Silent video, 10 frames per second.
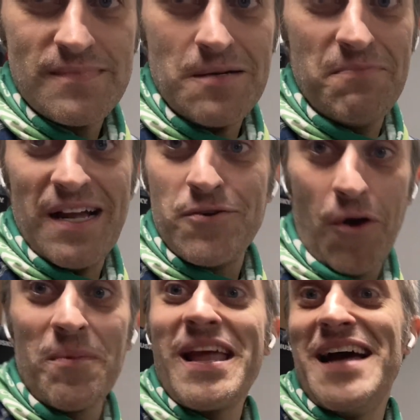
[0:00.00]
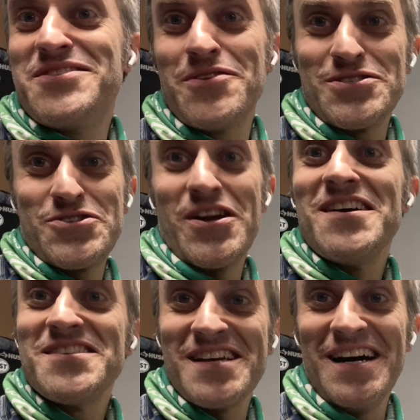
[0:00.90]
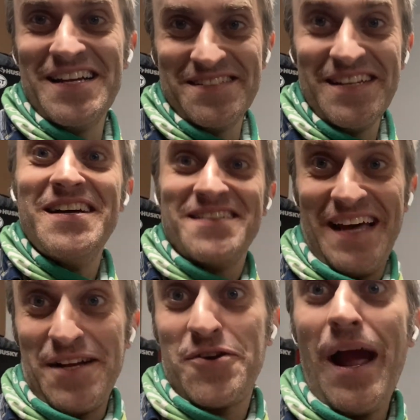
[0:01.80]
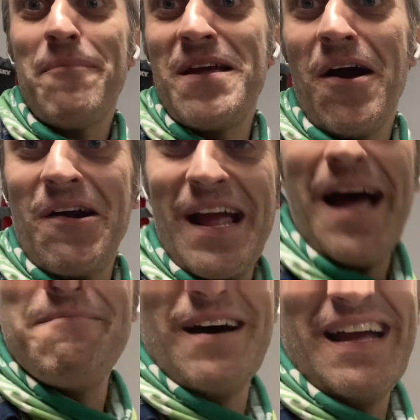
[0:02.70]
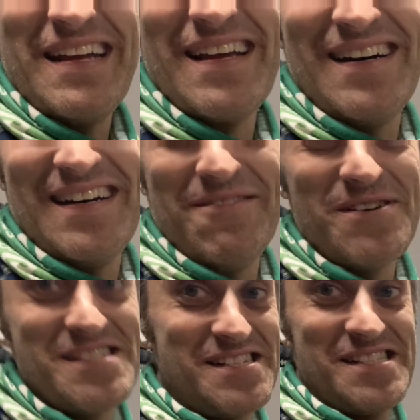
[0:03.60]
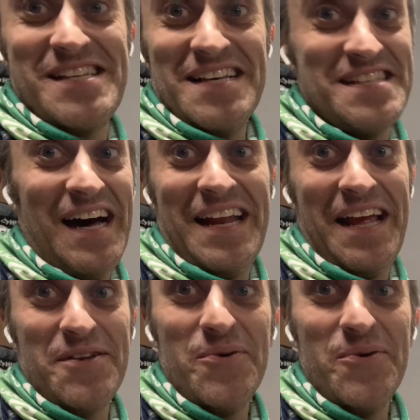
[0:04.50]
But normally I do those trails on that crappy REI bike, which just does not handle